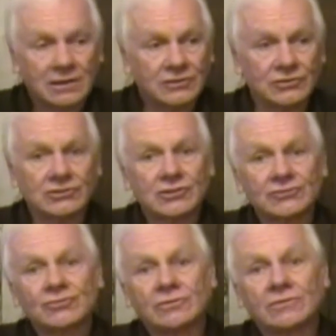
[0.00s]
and you're
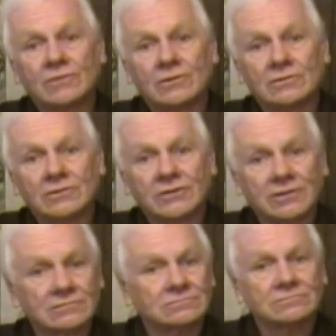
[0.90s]
just sort of
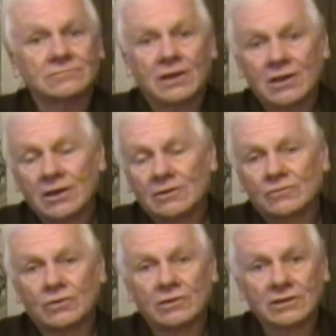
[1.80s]
rolling
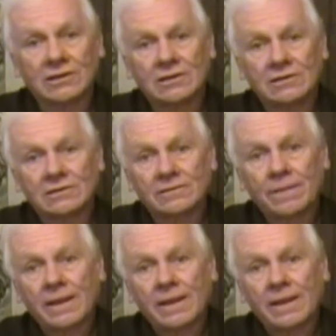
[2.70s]
along.